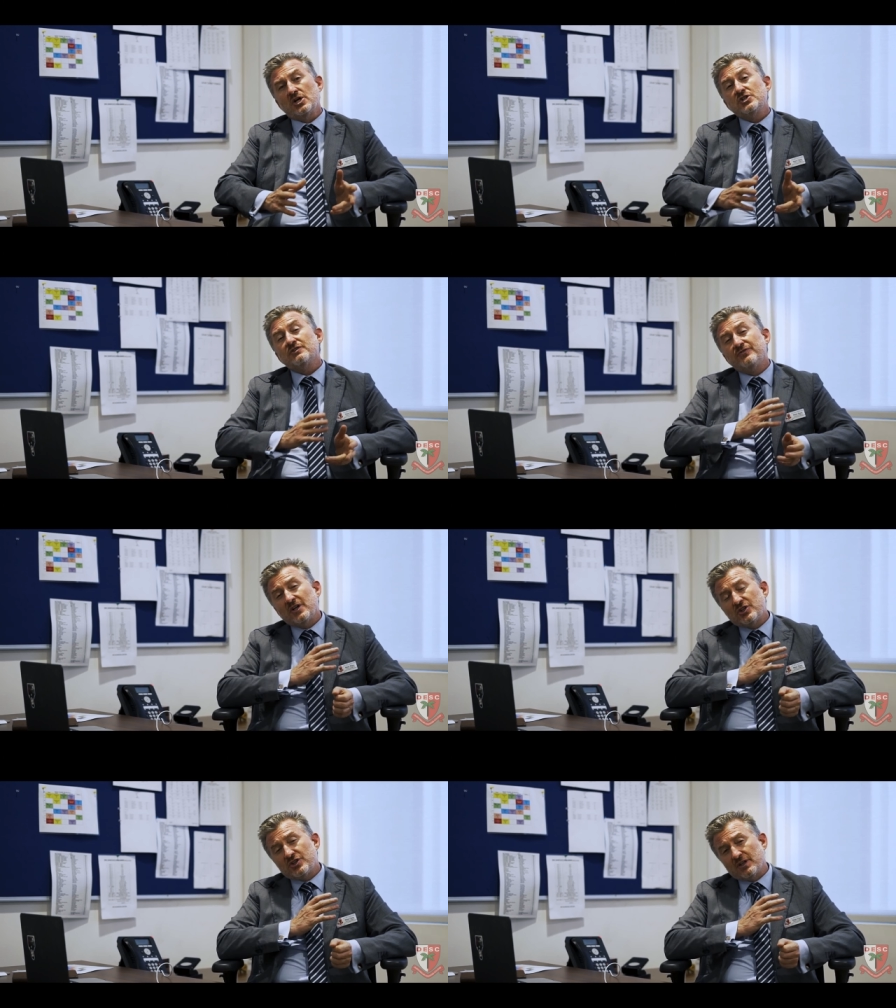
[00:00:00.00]
to
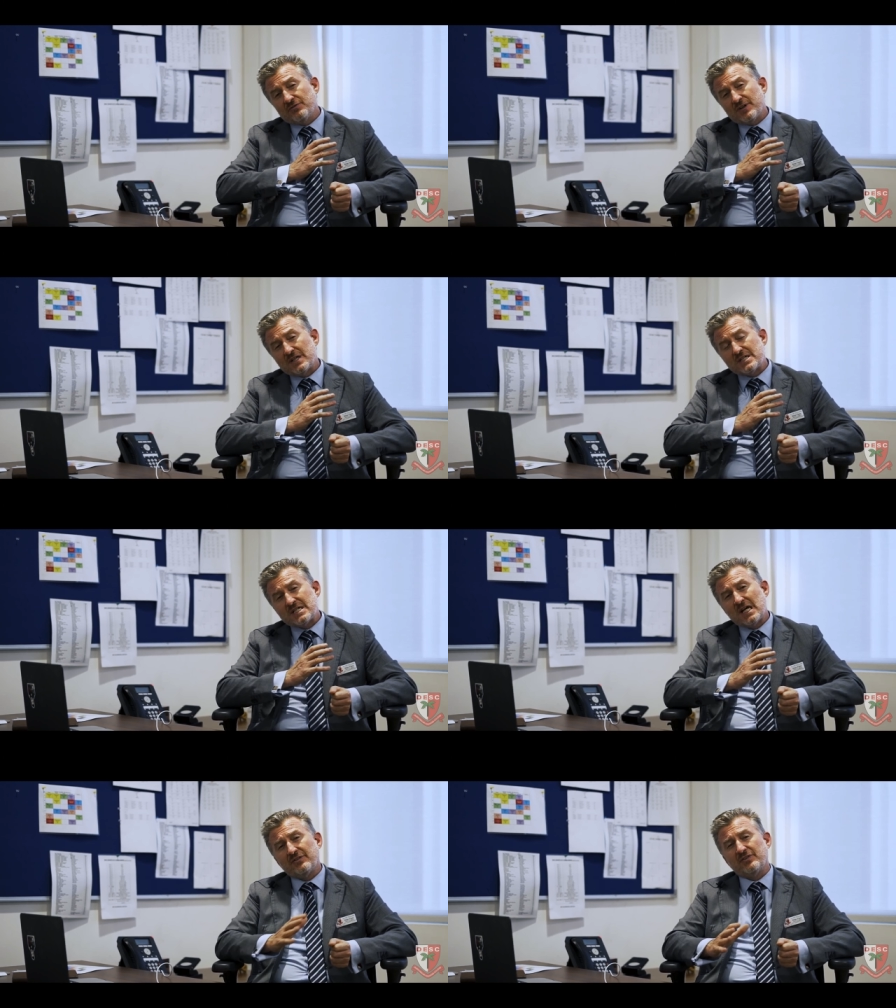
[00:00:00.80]
finishing
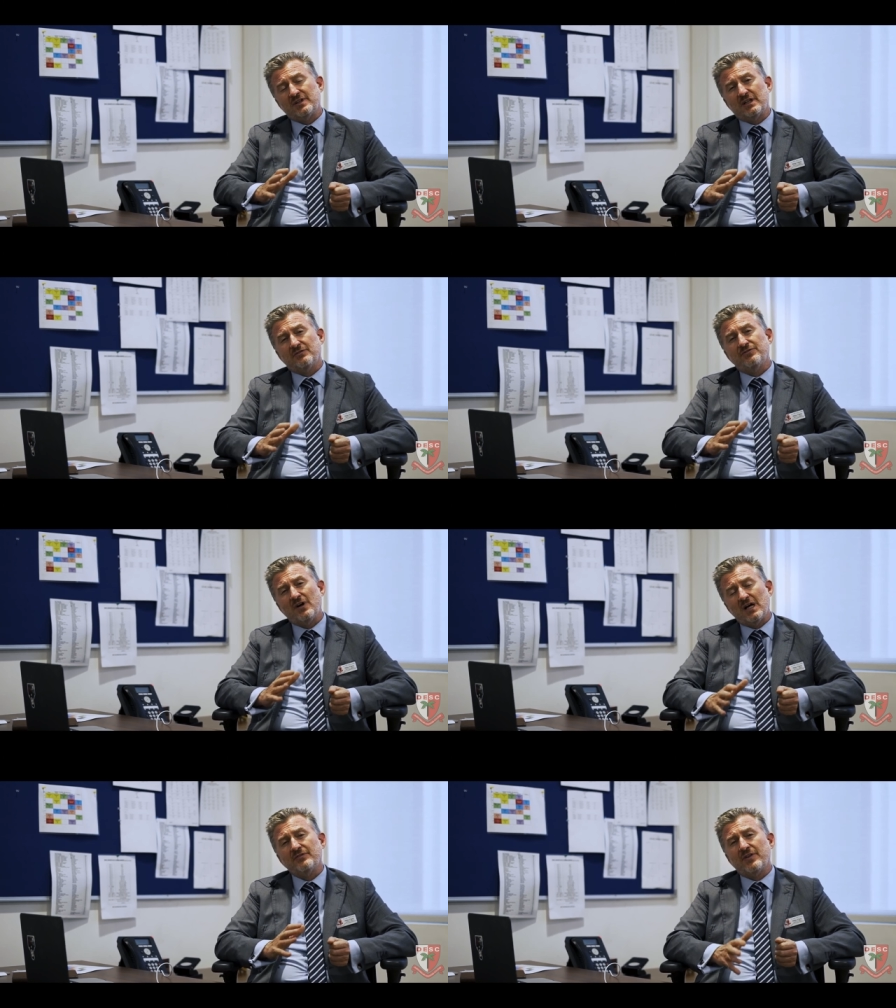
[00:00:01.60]
fantastic
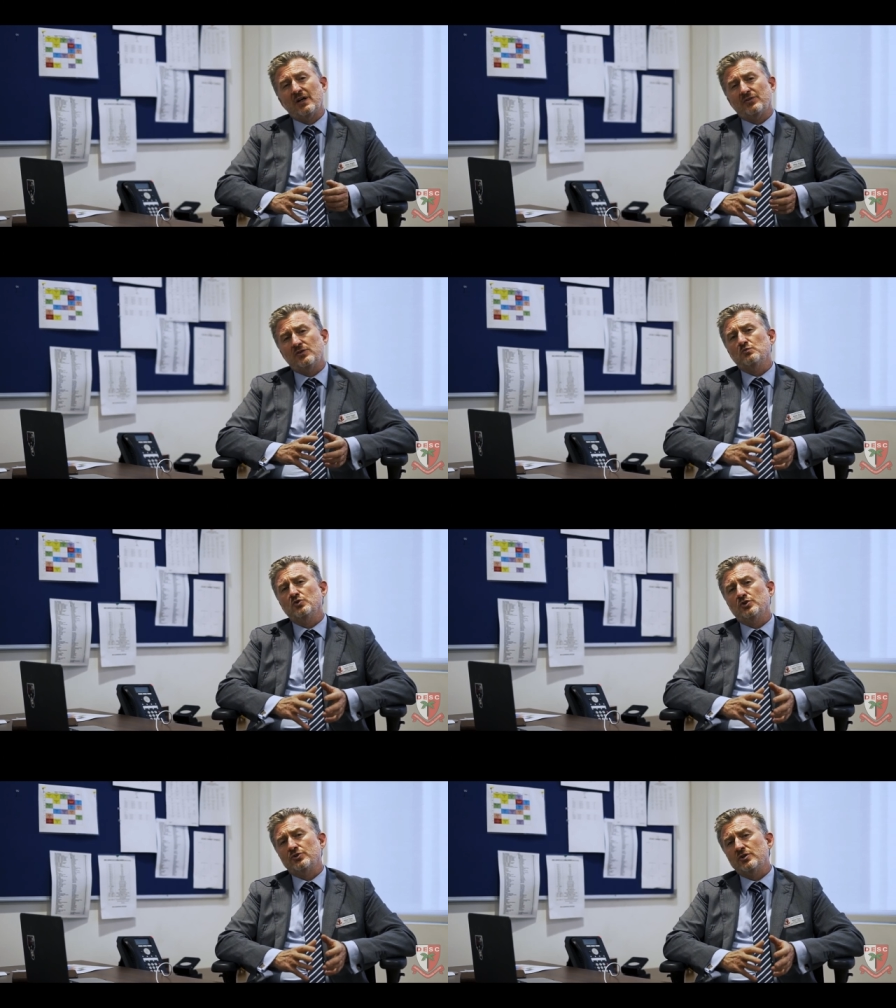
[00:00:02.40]
5,000
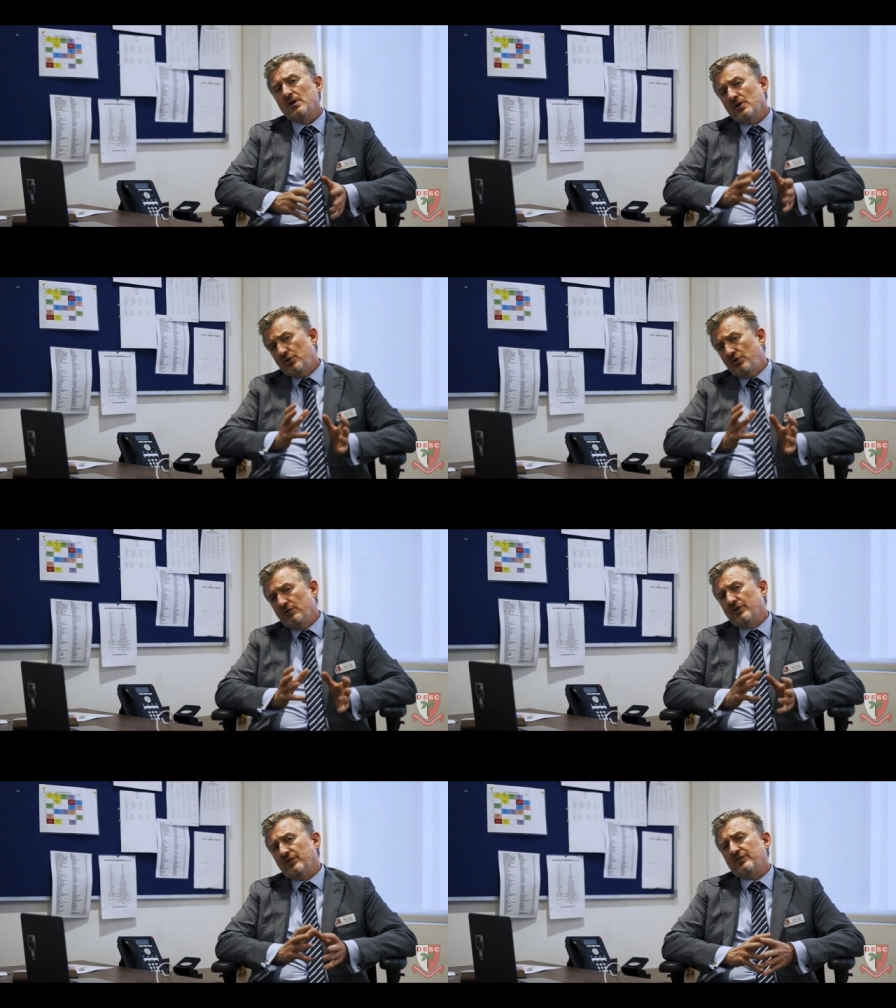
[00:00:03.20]
word
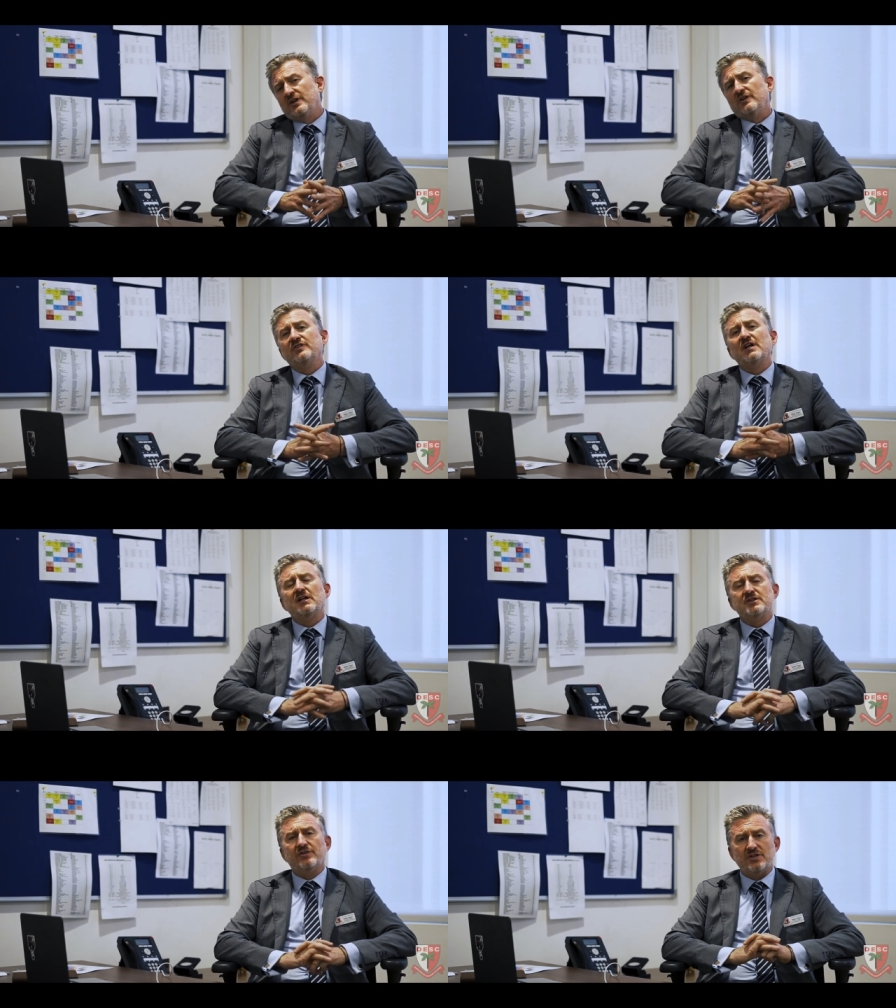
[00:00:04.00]
university
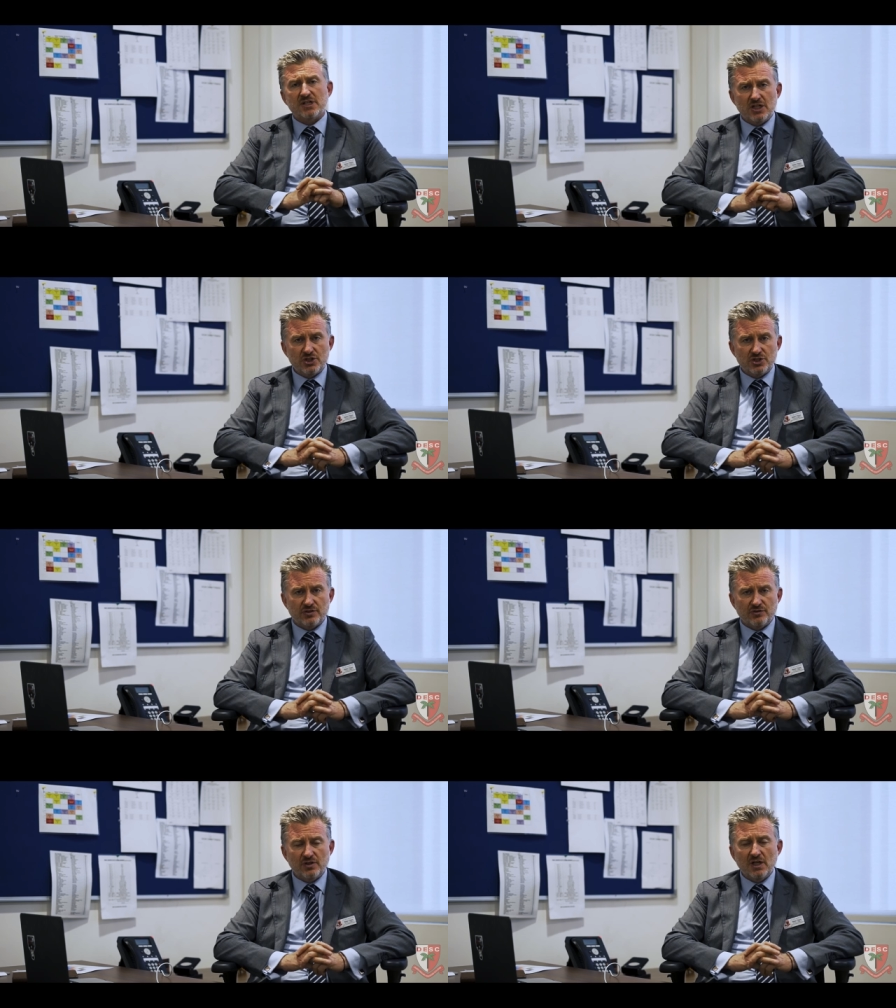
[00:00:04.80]
style
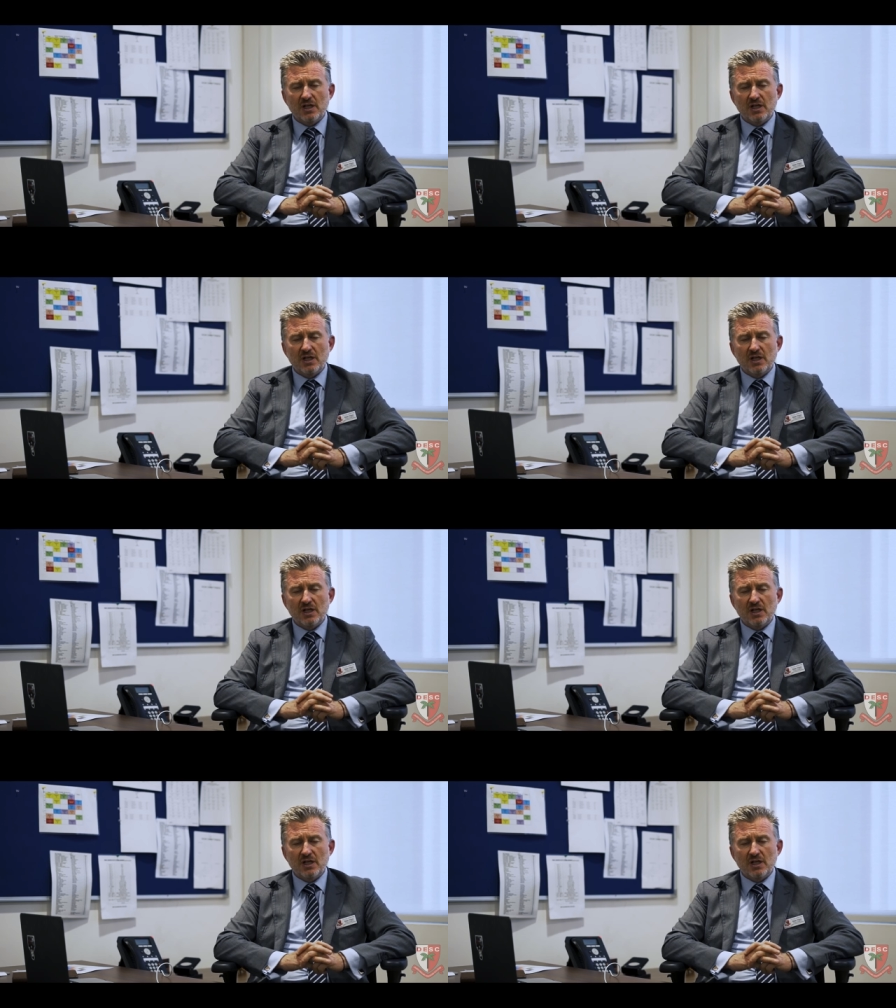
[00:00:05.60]
dissertations